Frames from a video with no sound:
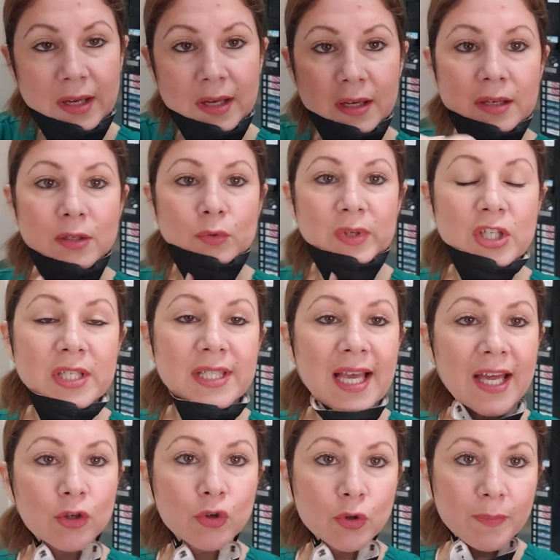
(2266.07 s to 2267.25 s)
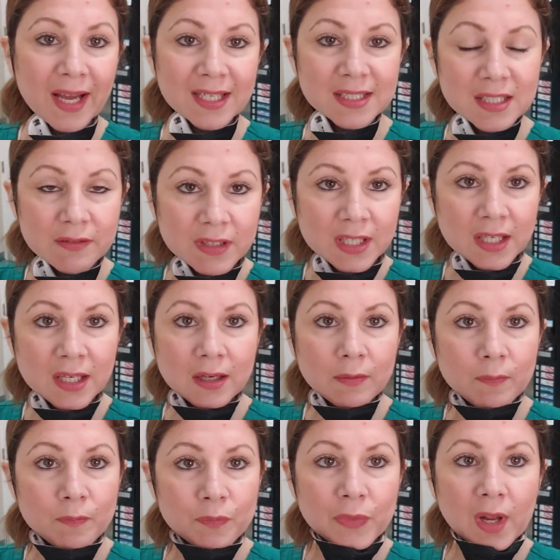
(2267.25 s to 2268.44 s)
And we just had group
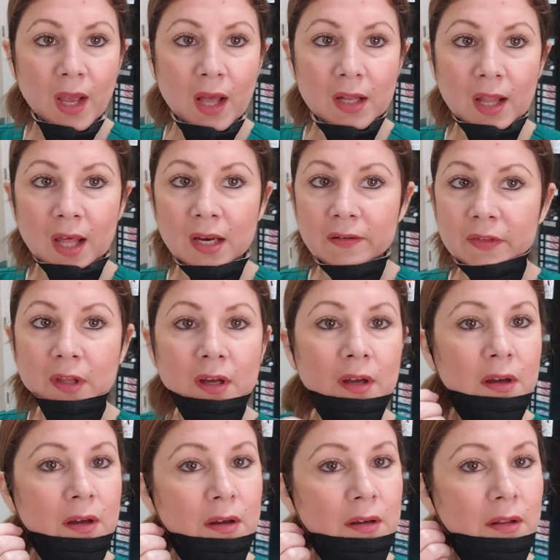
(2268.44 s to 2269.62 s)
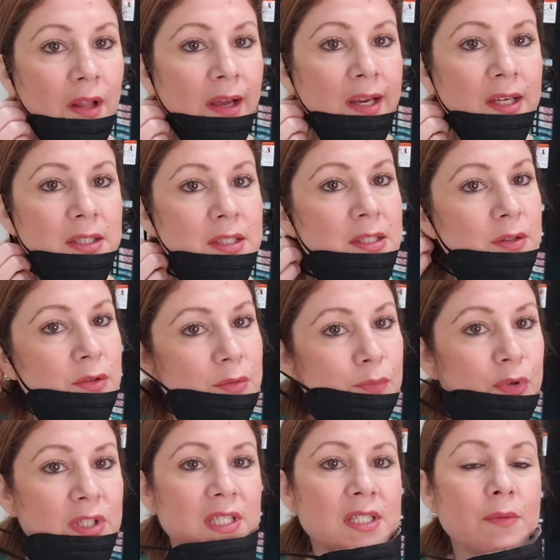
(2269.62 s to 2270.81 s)
activity. A lot of the clients
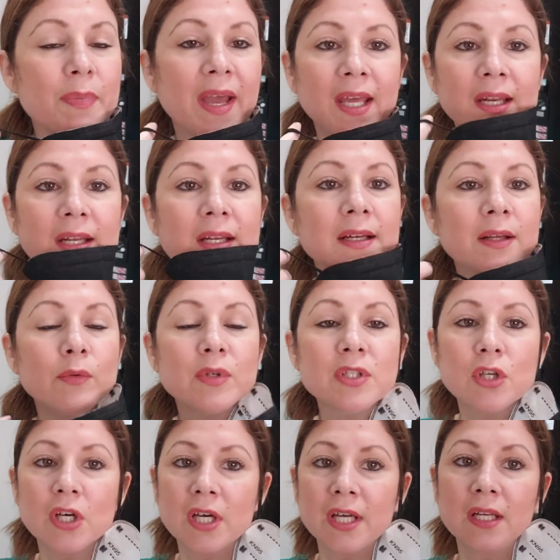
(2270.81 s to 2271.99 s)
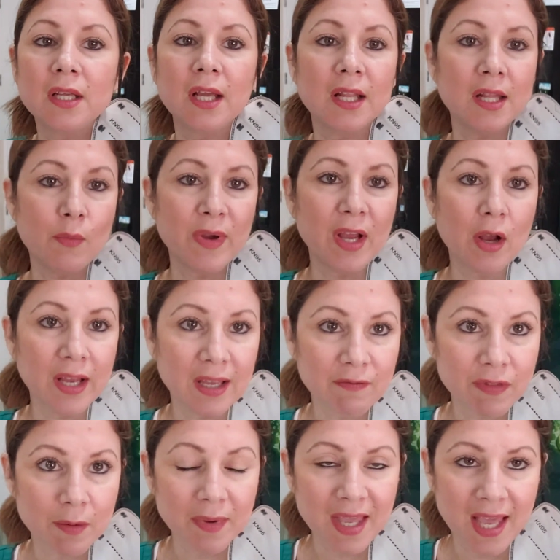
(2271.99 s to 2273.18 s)
participated, and it was good. And then we
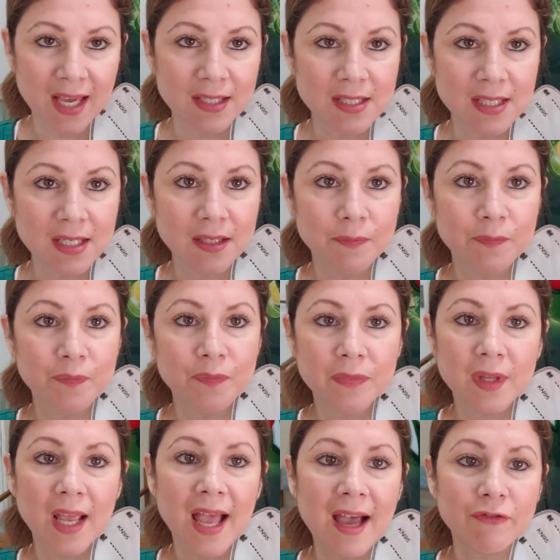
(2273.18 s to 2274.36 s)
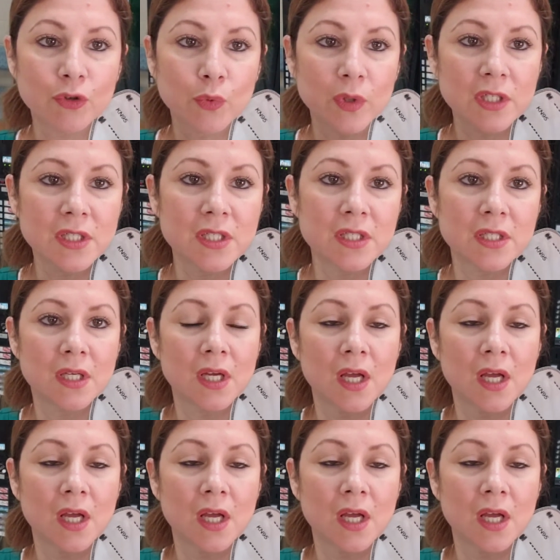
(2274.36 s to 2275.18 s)
give them candy afterwards.